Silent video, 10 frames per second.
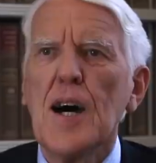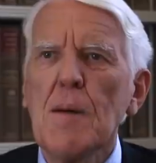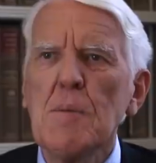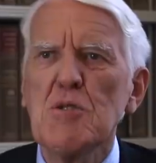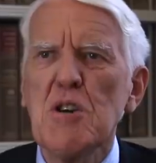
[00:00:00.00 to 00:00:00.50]

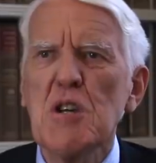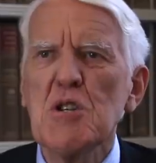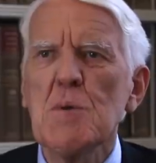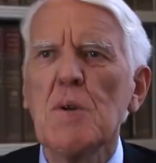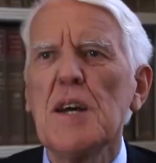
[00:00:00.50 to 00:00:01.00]

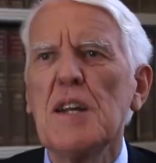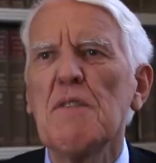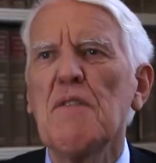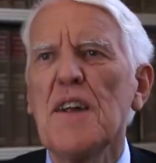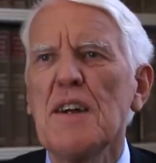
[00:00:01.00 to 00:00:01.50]
Arbitration will
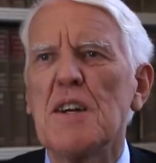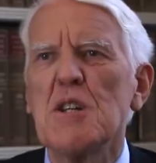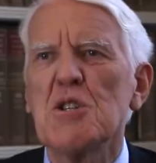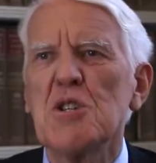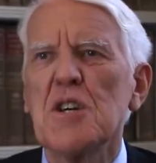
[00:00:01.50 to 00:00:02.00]
only
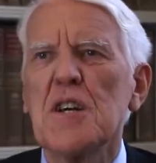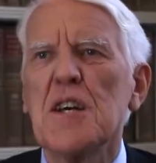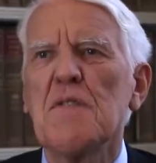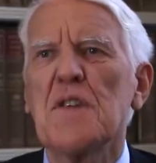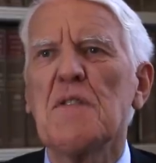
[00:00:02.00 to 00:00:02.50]
flourish
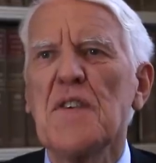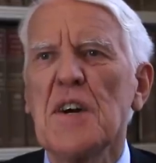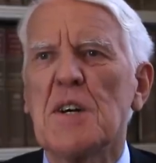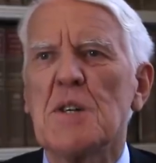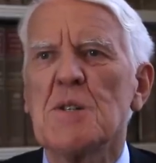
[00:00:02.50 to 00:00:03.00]
if the
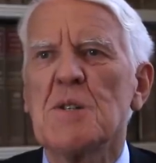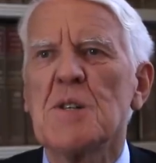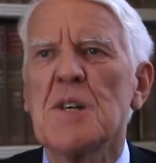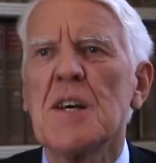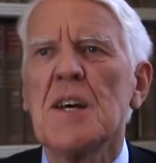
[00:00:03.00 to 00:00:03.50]

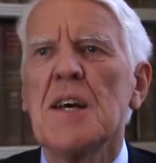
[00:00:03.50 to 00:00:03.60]
focus